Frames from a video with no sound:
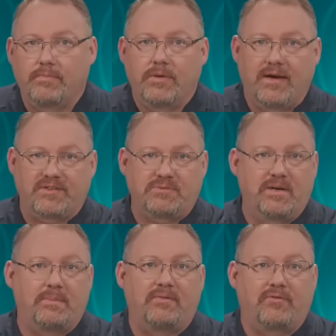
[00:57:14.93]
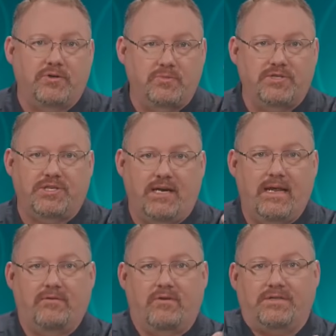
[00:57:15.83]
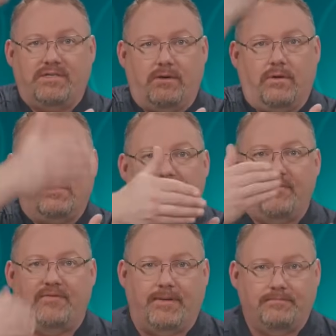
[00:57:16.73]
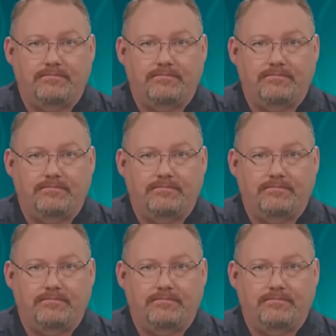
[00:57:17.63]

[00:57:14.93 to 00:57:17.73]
you have to spin up a virtual machine and then run SQL on top of it.